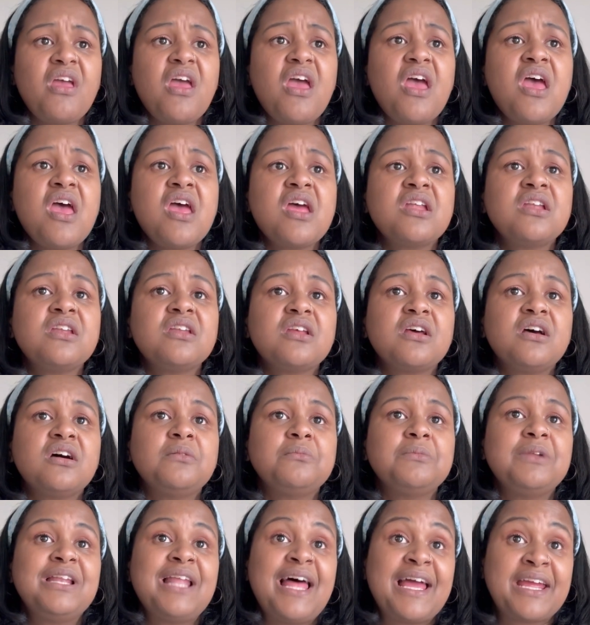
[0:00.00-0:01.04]
And
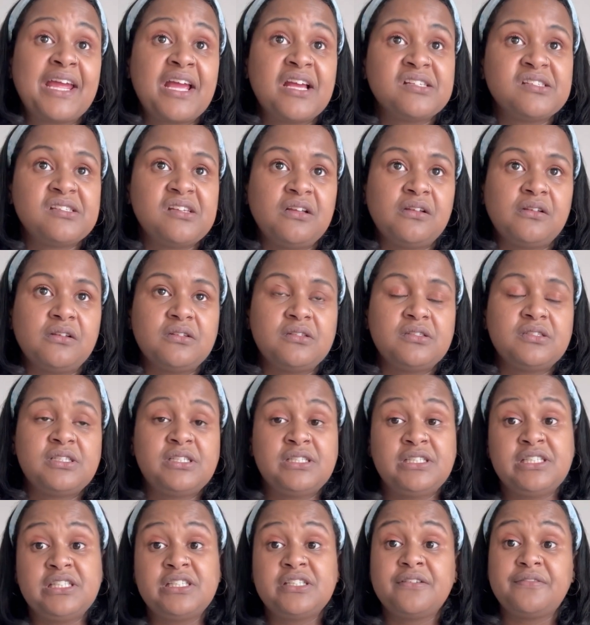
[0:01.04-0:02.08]
like I said,
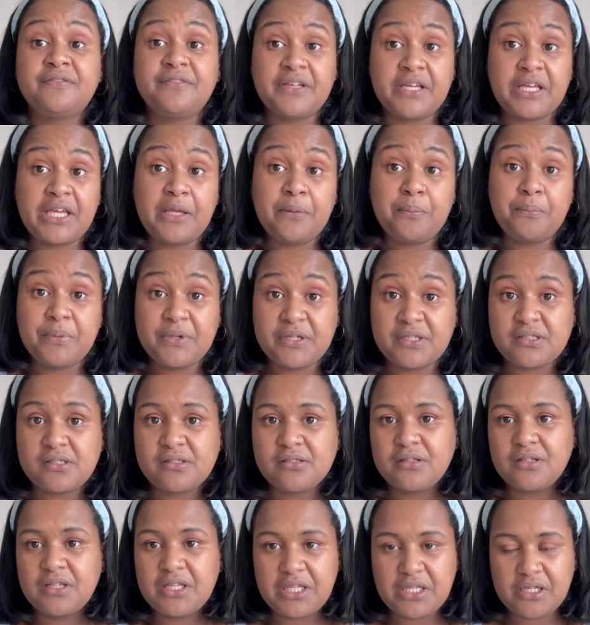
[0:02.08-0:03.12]
this is a very
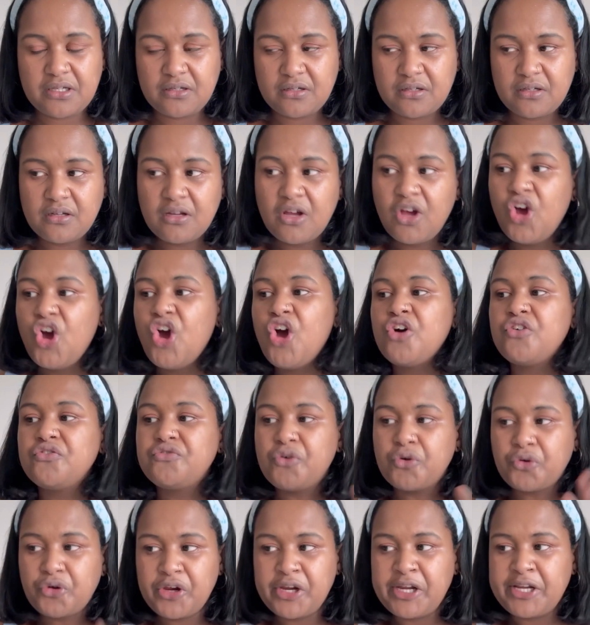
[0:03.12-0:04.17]
personal year,
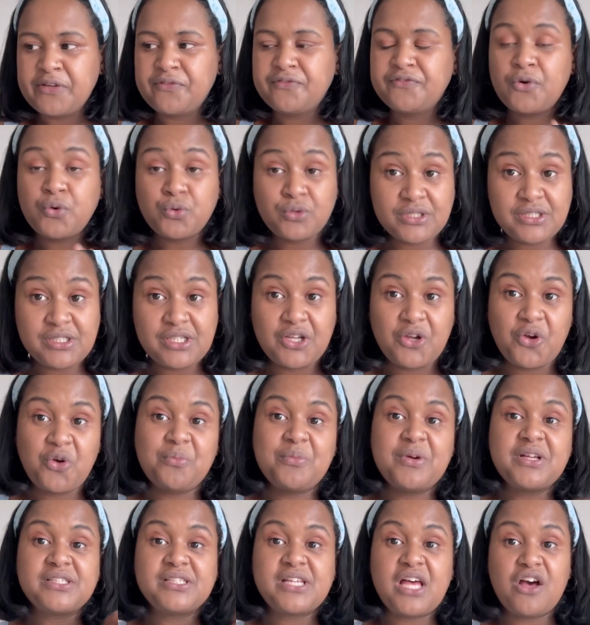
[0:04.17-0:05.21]
focusing on
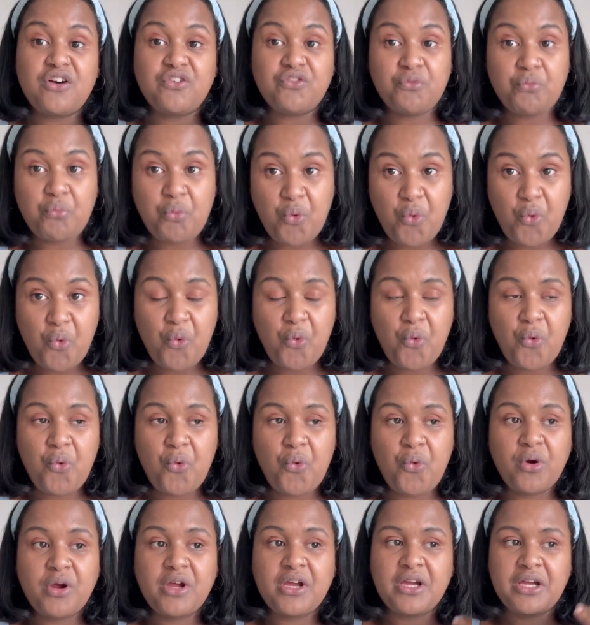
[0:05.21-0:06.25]
myself
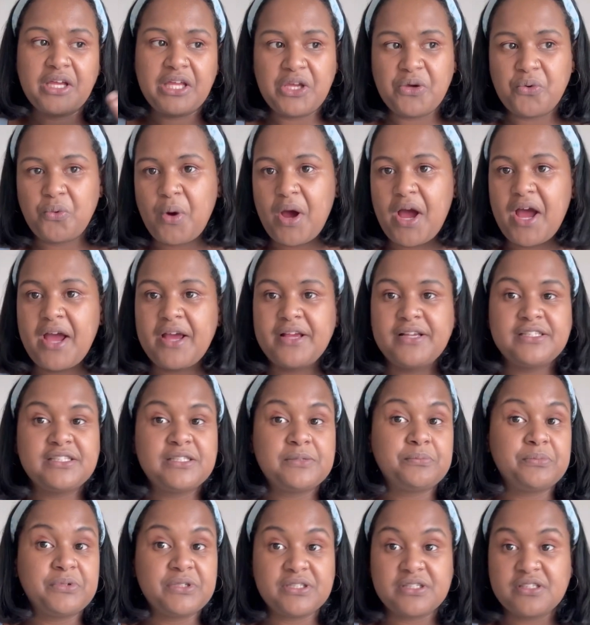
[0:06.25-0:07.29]
more career-wise,
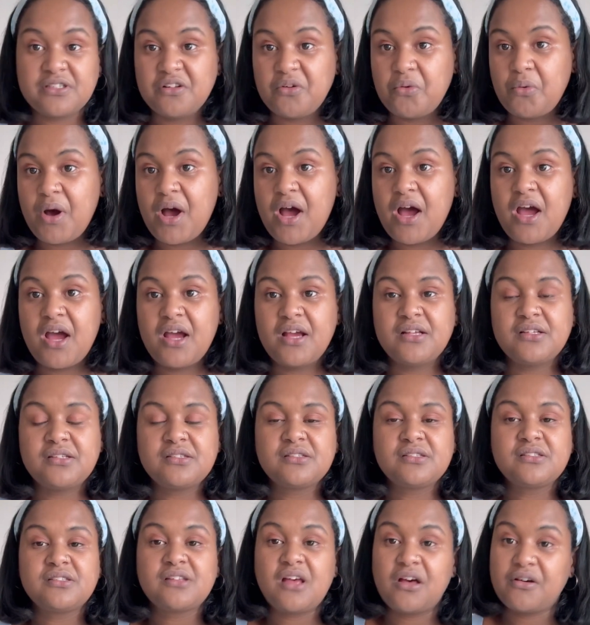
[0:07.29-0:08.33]
personal-wise,
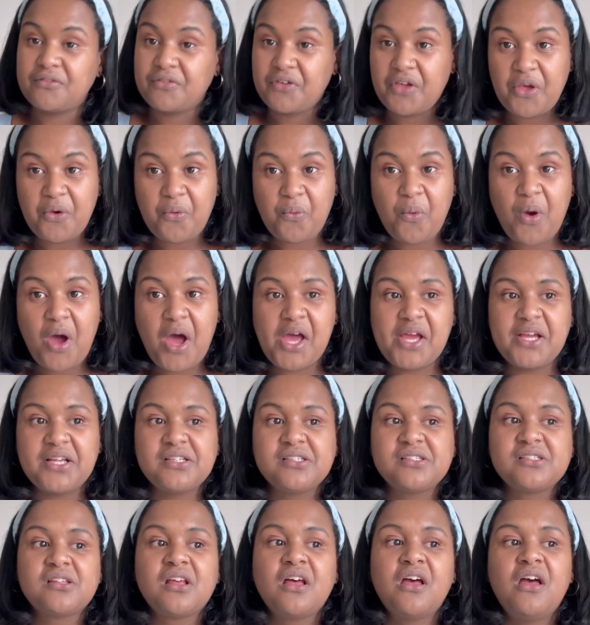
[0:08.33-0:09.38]

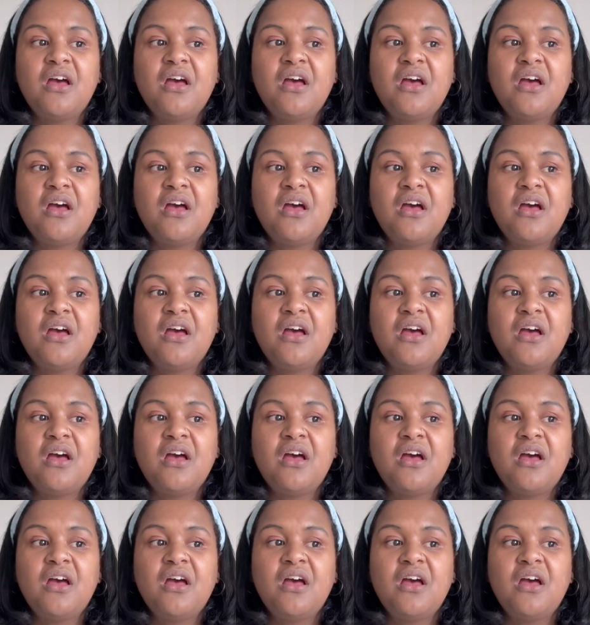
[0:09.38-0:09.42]
self-care-wise.